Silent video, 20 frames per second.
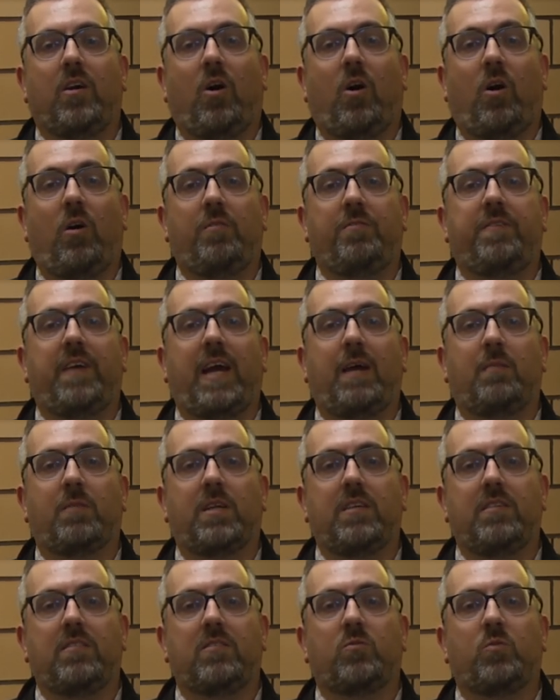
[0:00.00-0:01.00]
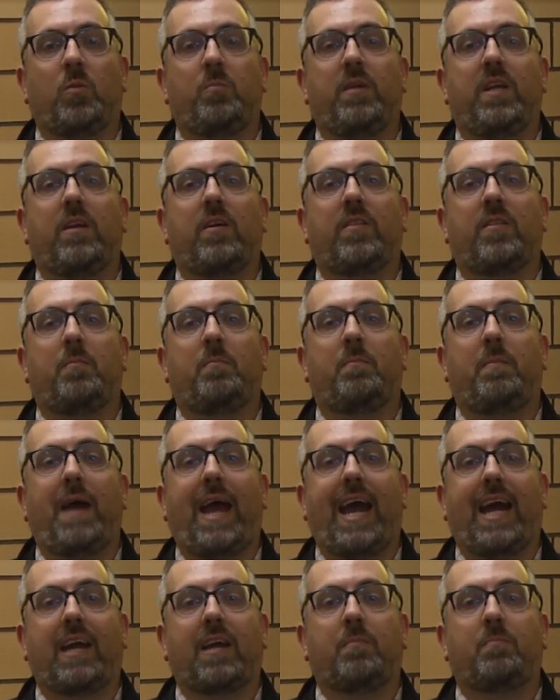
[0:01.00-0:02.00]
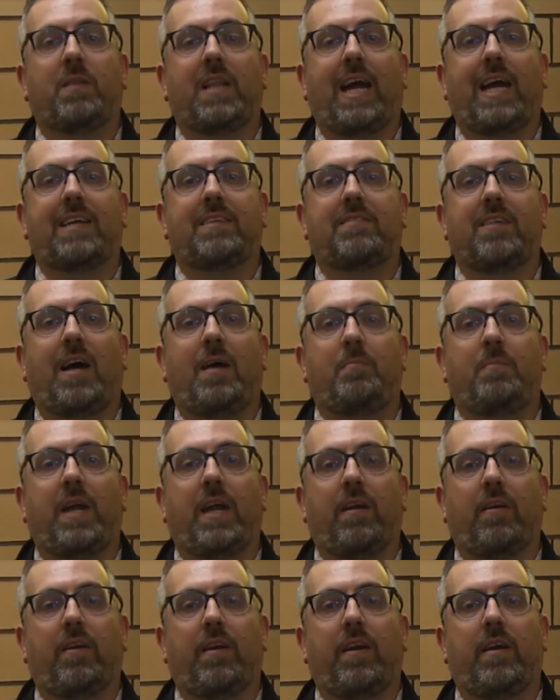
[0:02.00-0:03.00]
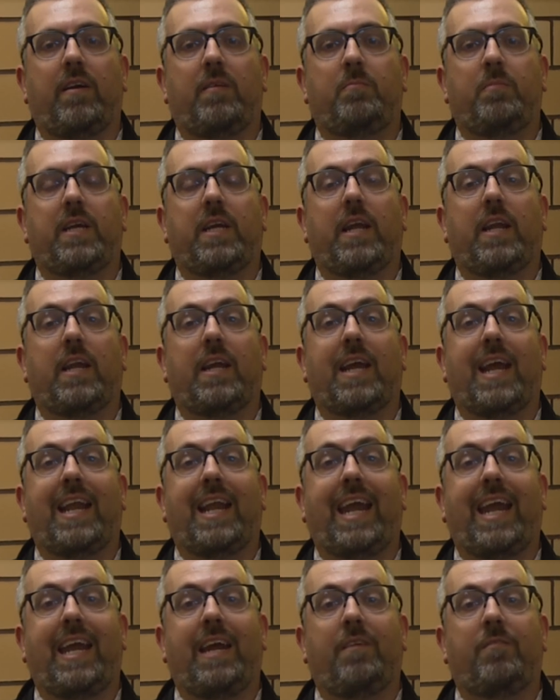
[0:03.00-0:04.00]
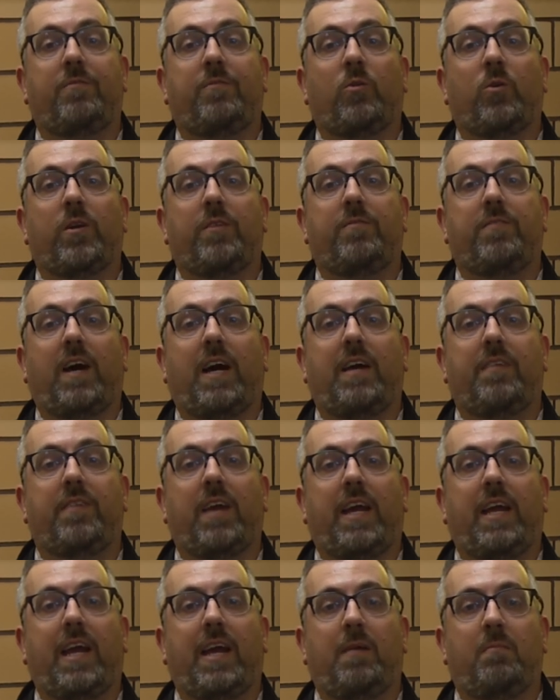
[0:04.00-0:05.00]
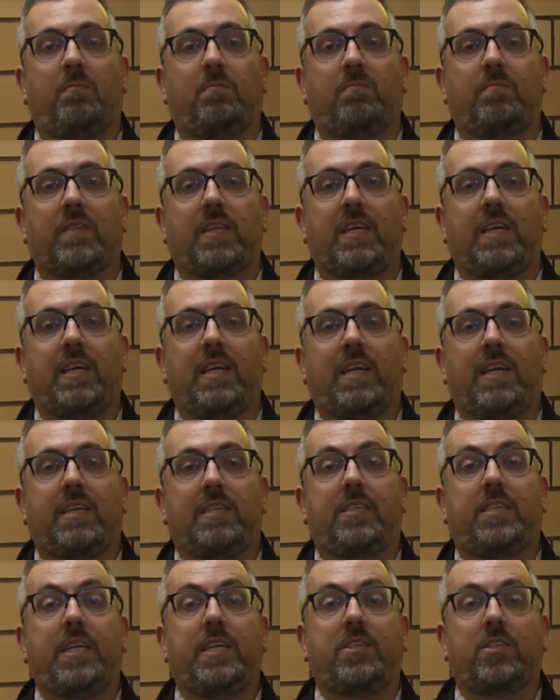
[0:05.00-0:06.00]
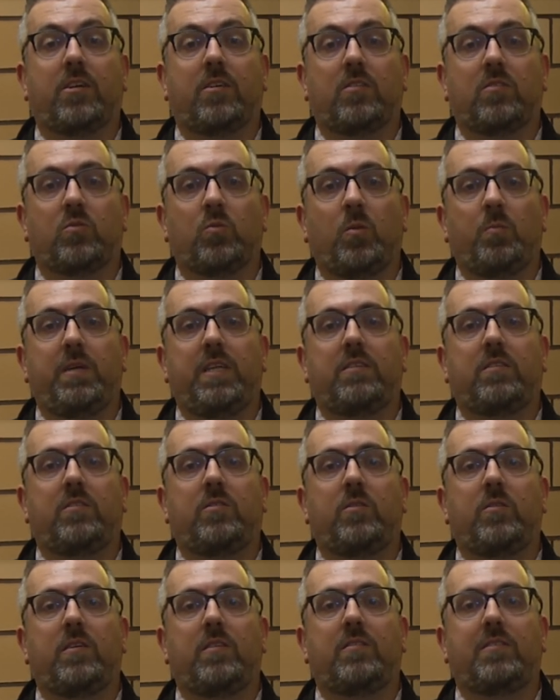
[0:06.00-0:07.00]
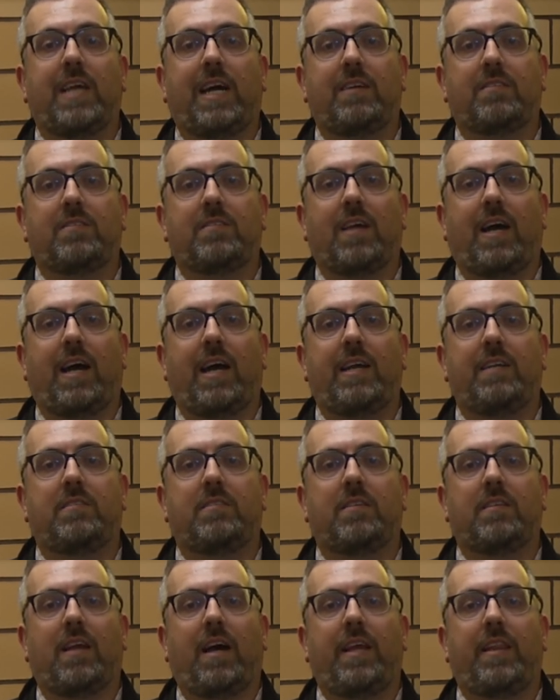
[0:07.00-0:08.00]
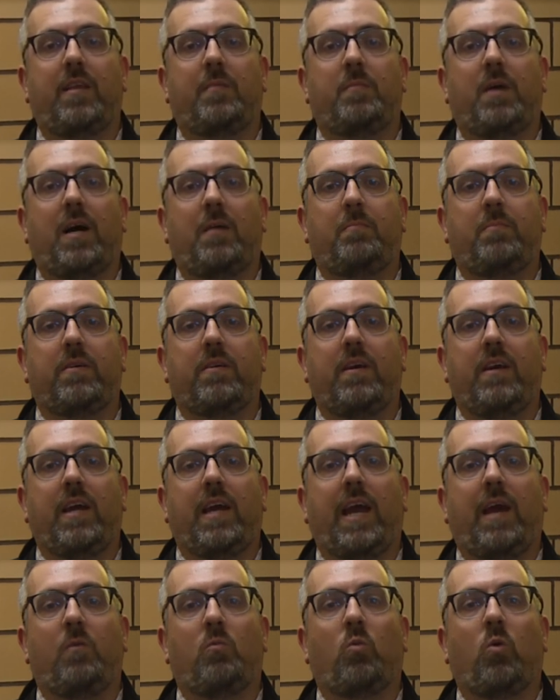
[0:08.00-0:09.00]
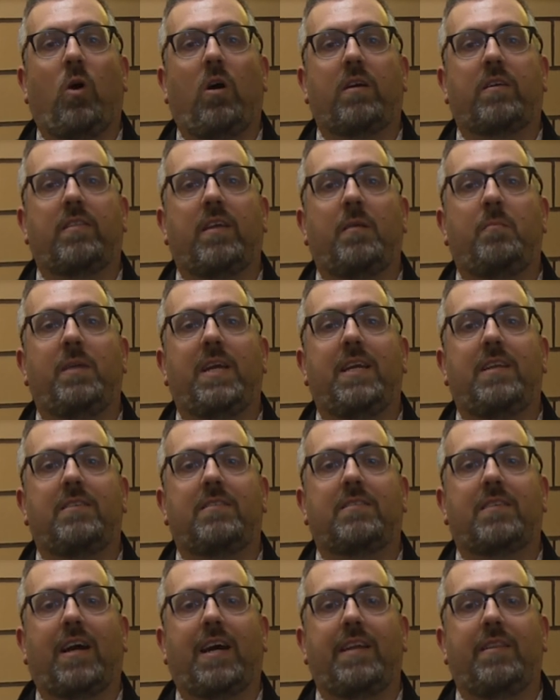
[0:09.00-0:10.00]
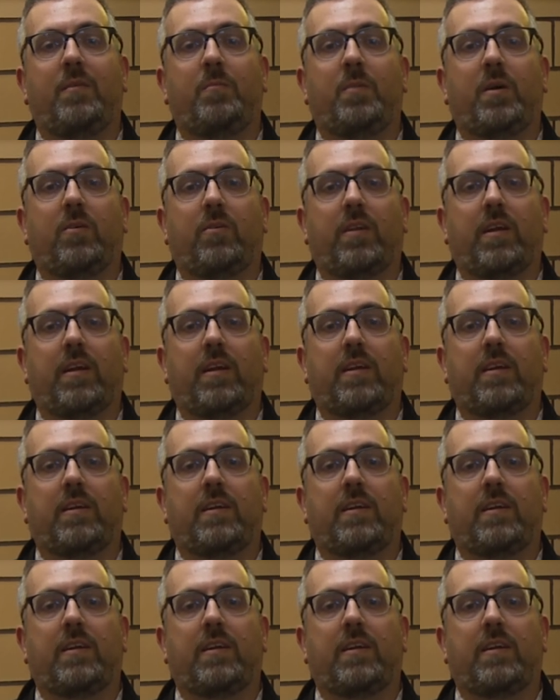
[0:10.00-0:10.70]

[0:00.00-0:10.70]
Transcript: All families will meet on the back blacktop area beginning at 8.45 a.m. Teachers will meet students outside to line them up and walk them inside the building.